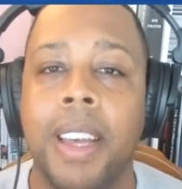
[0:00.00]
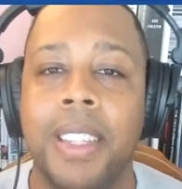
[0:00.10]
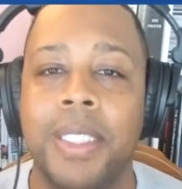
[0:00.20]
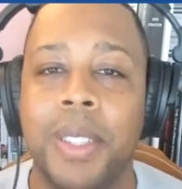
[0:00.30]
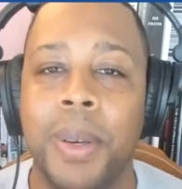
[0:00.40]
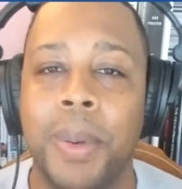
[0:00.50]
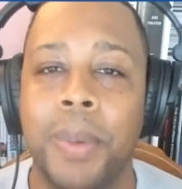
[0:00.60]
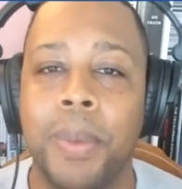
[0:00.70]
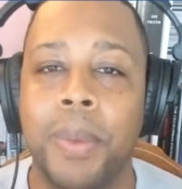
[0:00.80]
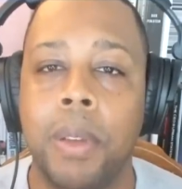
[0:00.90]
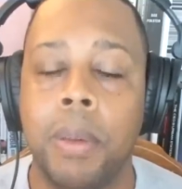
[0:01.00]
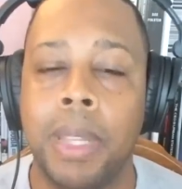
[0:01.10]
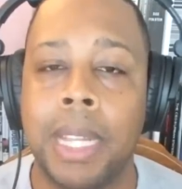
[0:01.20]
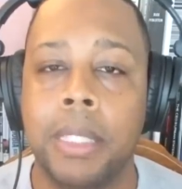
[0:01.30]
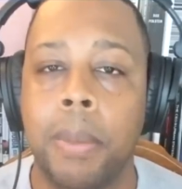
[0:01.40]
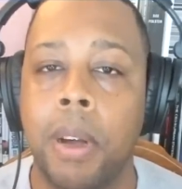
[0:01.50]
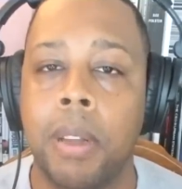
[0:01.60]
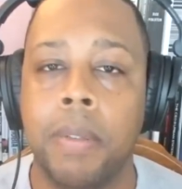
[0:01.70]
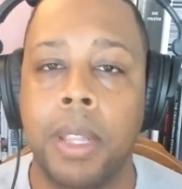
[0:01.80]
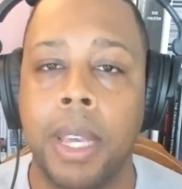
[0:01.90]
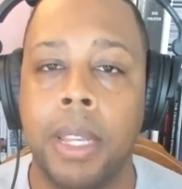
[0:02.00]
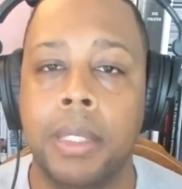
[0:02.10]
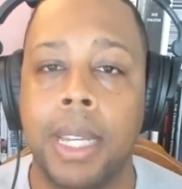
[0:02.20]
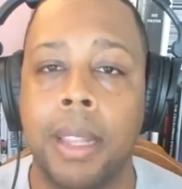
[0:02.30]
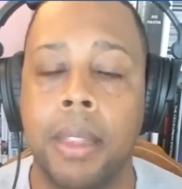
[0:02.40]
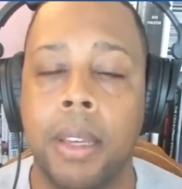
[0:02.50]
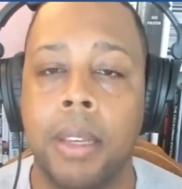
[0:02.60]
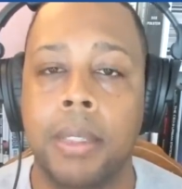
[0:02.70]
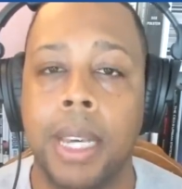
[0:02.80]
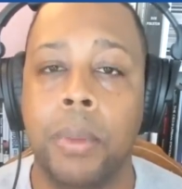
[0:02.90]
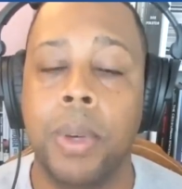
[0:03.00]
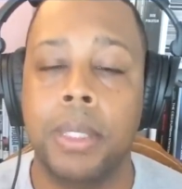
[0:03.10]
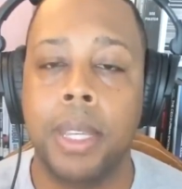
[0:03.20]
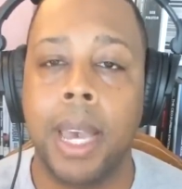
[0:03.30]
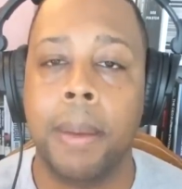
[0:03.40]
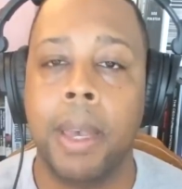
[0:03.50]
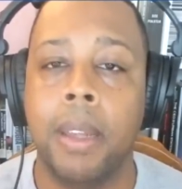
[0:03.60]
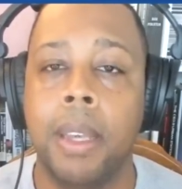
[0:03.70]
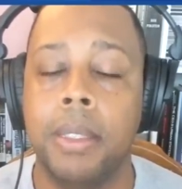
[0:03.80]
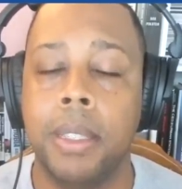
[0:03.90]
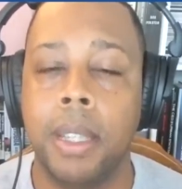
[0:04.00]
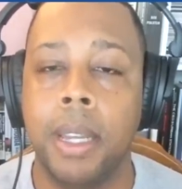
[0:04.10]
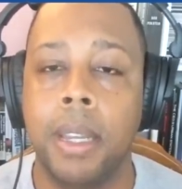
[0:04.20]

And so, you know, that's a part of Atlanta and South uh, Southwest DeKalb County, East 10